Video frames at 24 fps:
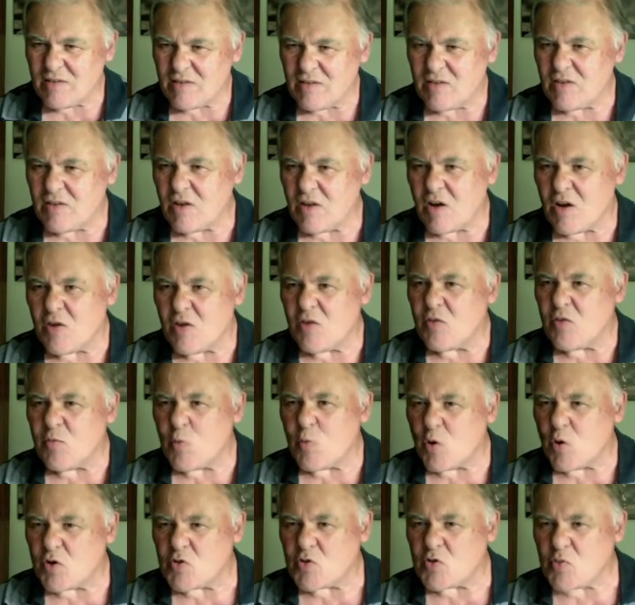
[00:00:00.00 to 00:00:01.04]
You know, you
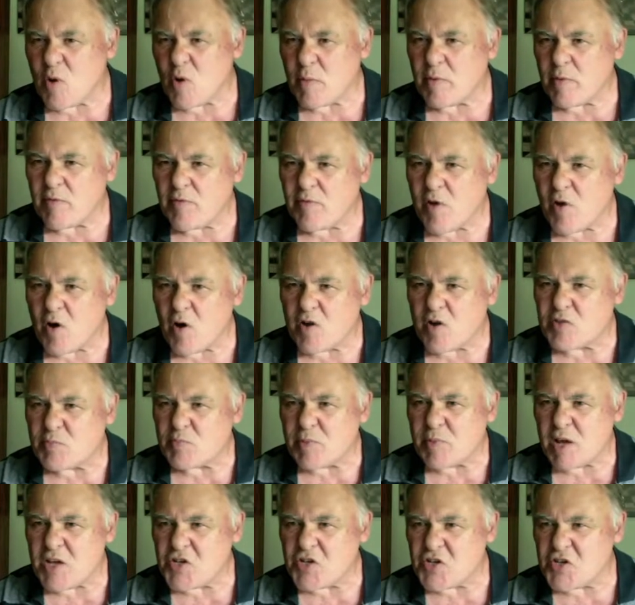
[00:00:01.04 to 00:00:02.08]
watch Robert Fox
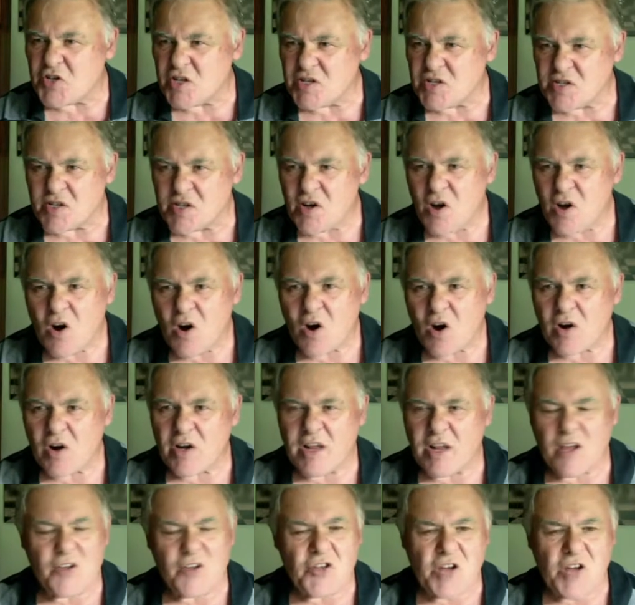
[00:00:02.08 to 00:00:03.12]
play chess on
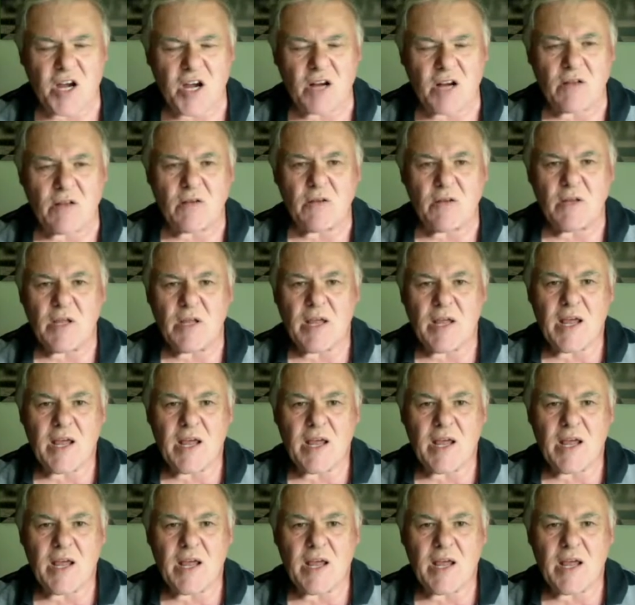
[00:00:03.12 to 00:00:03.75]
our channel,